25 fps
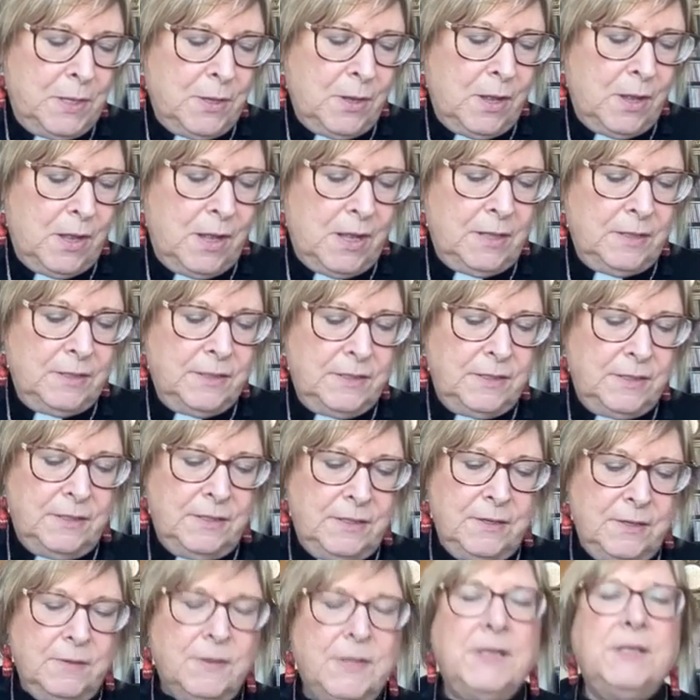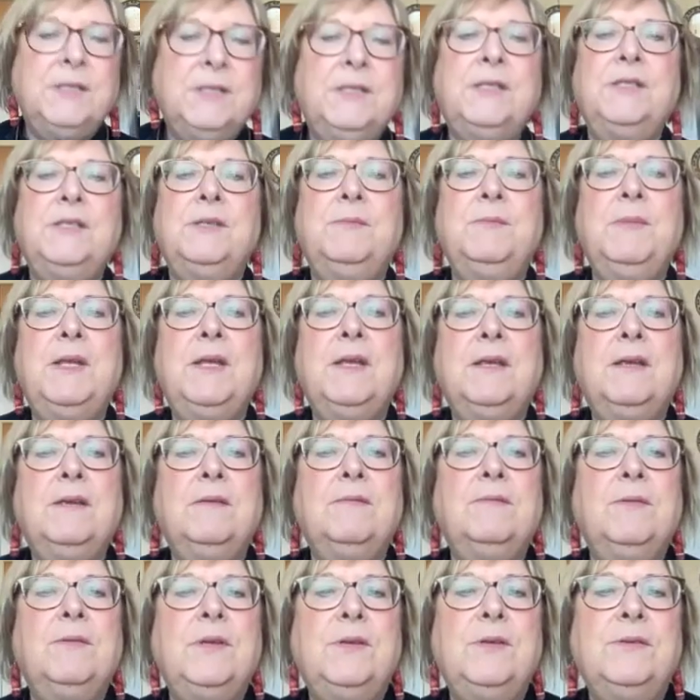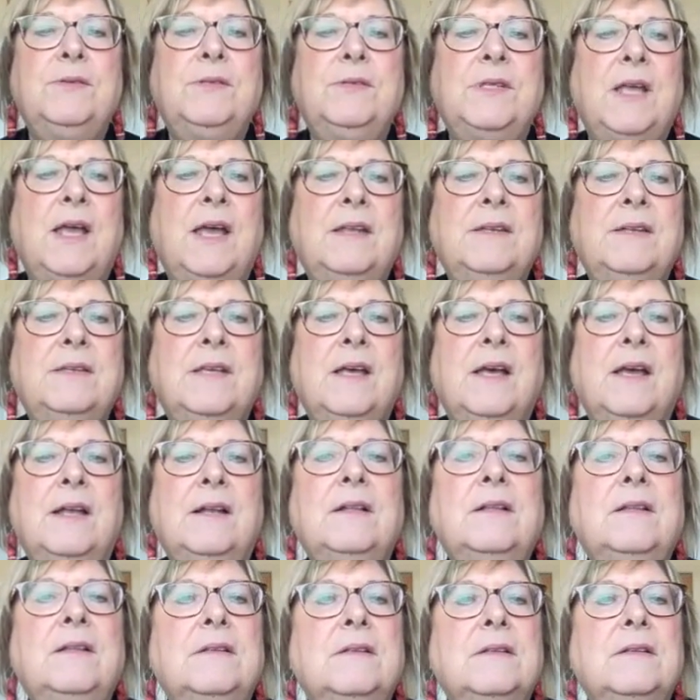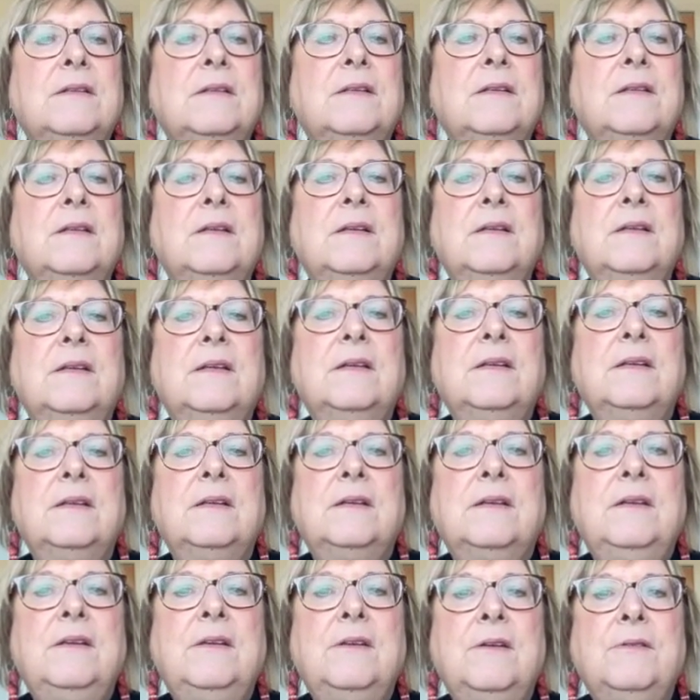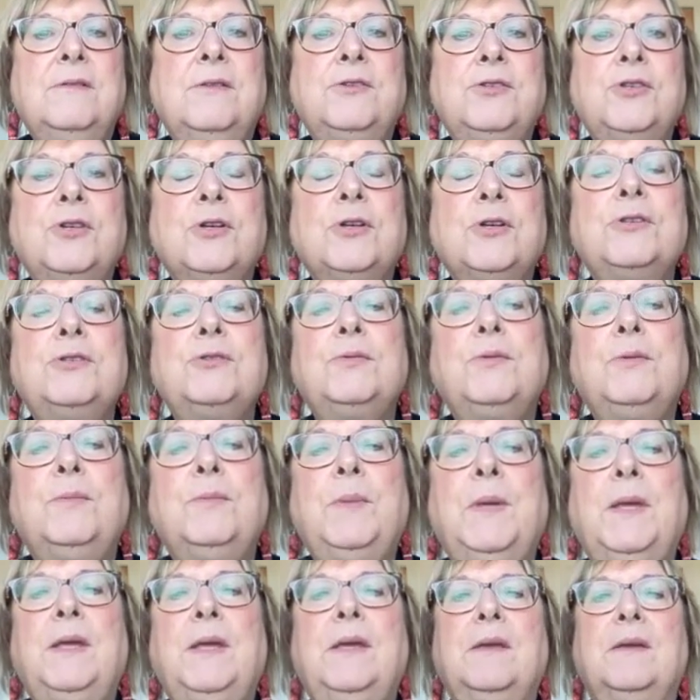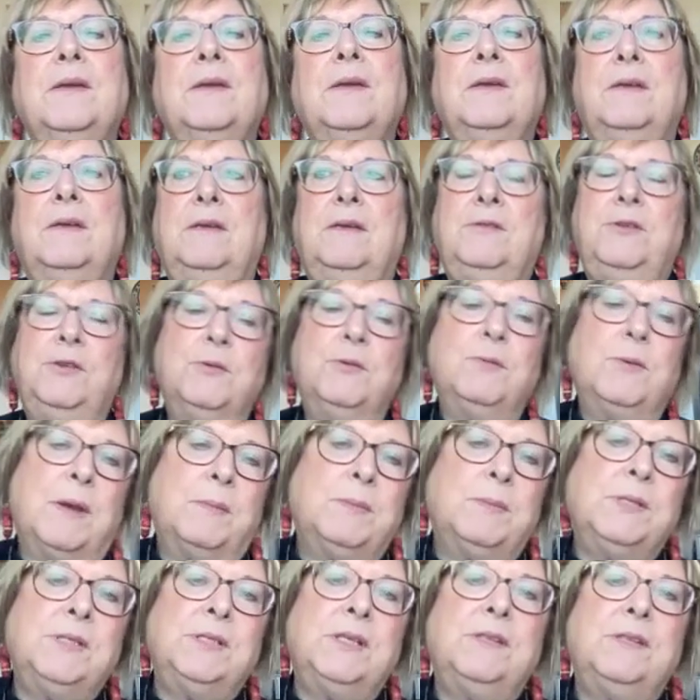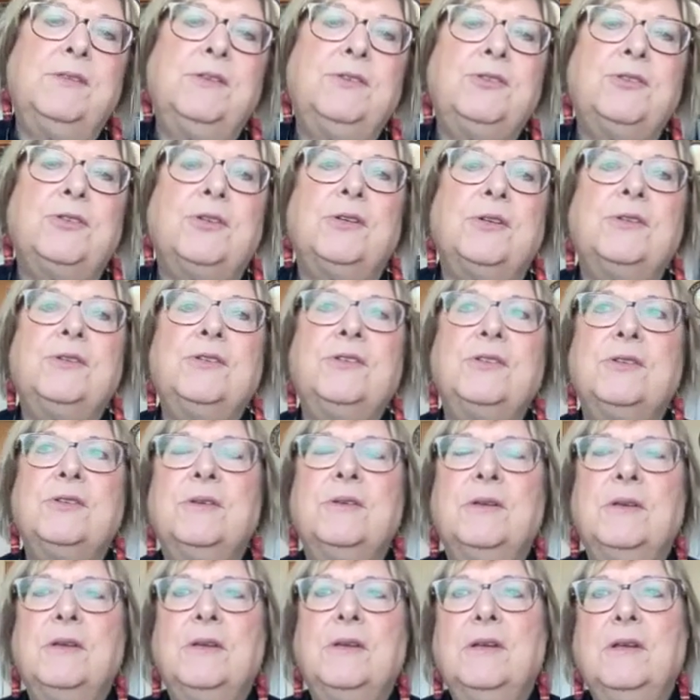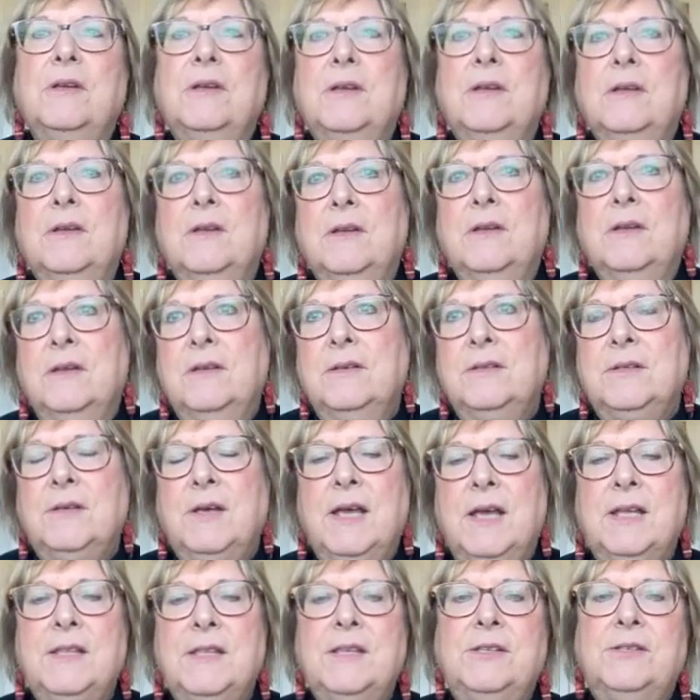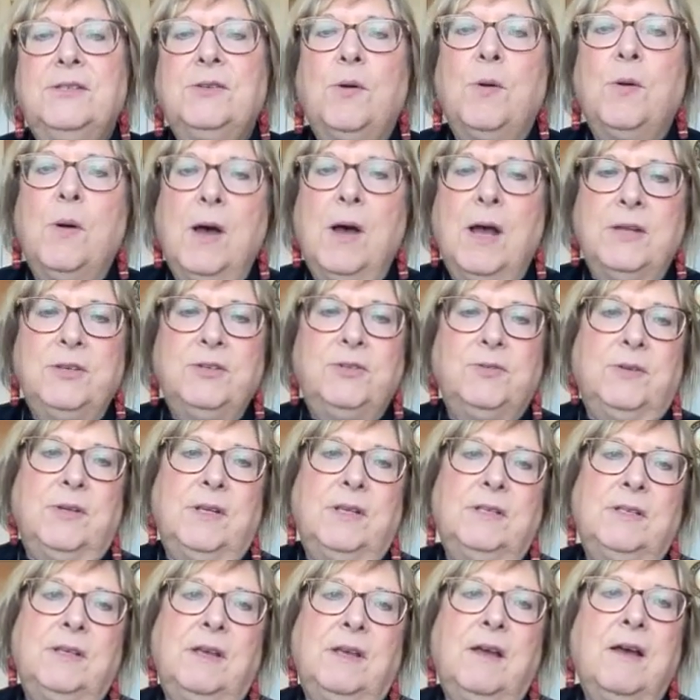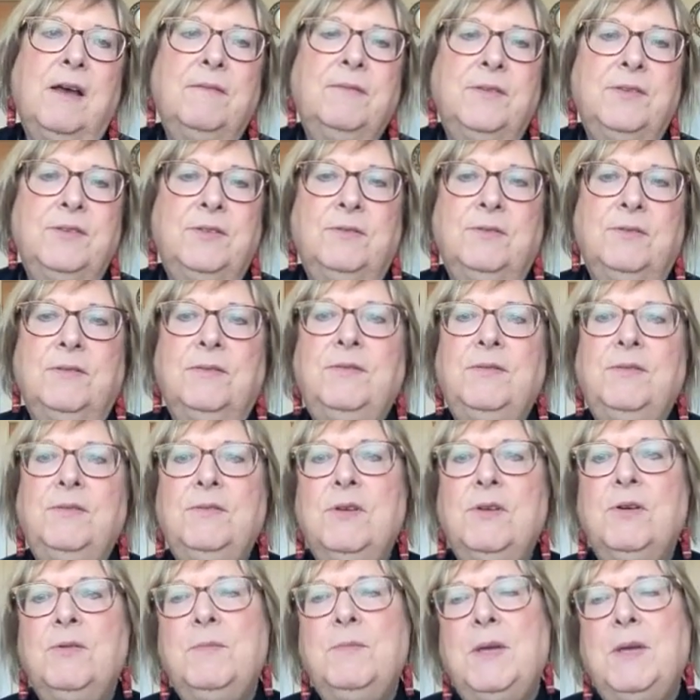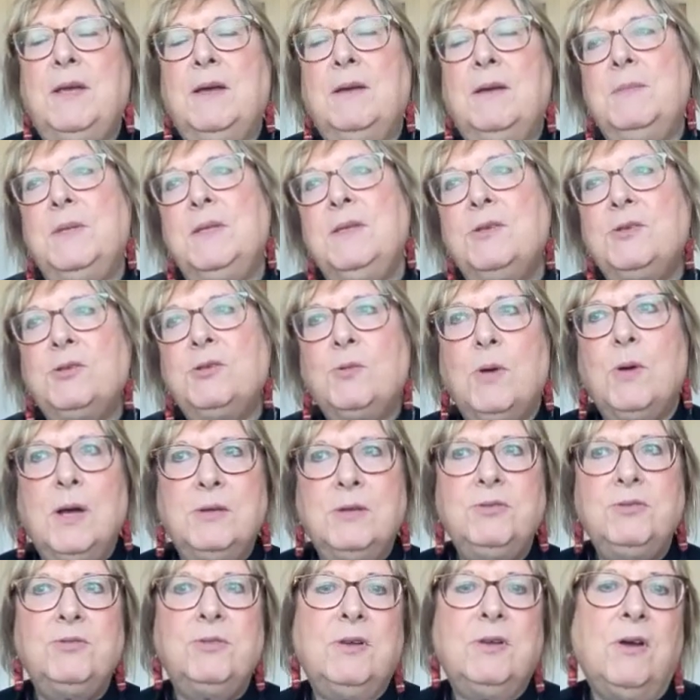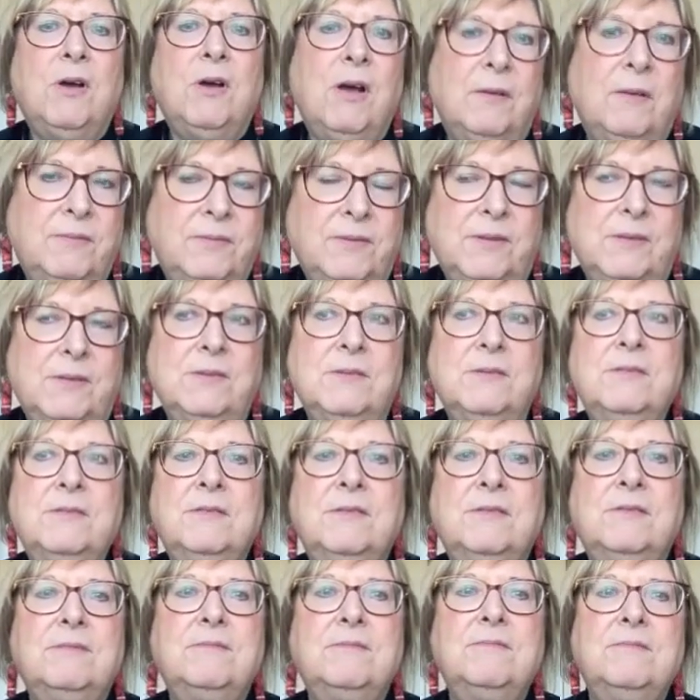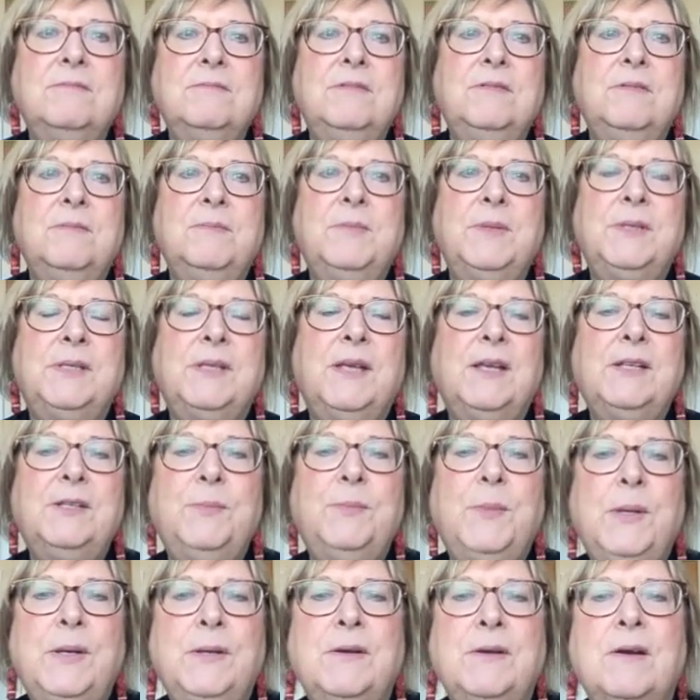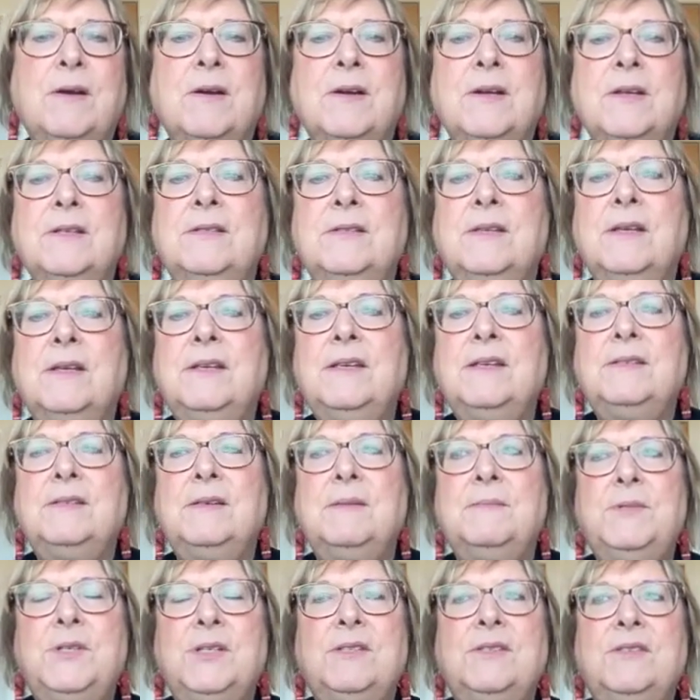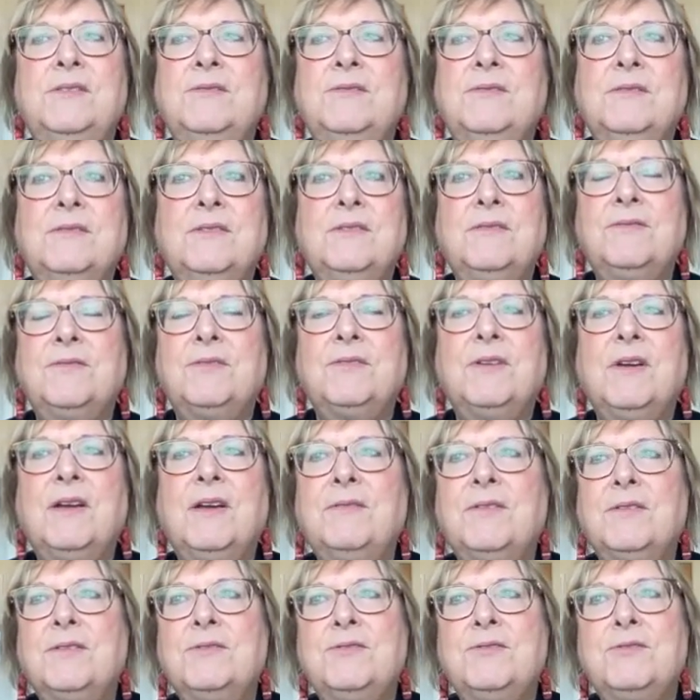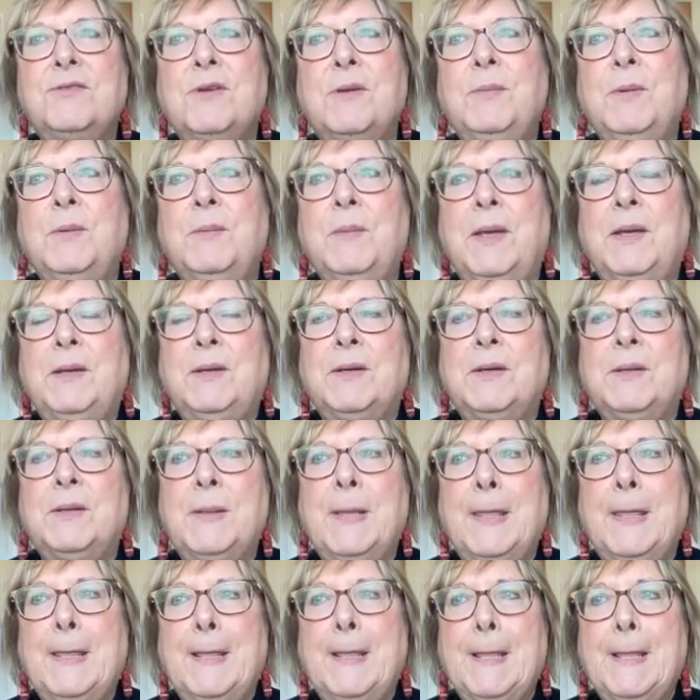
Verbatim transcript: called you know anti-semitic if we use that title you know the church will be and you represent the church so i had this quandary as i often do and if you know me i'm in this quandary often so you know besides being an artist i guess i'm just a forever troublemaker